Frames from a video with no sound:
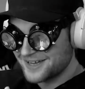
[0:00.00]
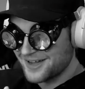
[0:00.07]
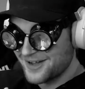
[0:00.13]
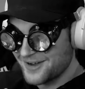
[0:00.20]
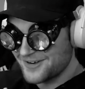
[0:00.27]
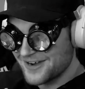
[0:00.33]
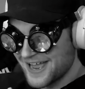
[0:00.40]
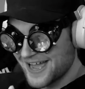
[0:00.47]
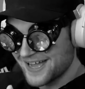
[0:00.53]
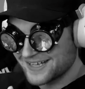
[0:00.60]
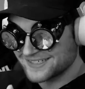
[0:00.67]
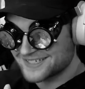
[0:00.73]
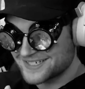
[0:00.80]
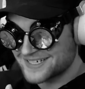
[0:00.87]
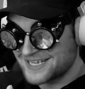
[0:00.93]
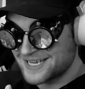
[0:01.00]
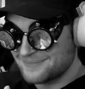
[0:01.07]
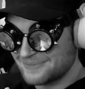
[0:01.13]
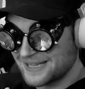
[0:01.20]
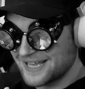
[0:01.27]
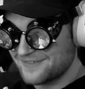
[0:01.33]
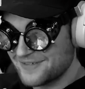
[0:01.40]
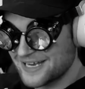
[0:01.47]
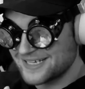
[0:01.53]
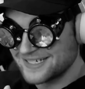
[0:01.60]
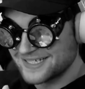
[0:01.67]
Go, Nat. Just keep living.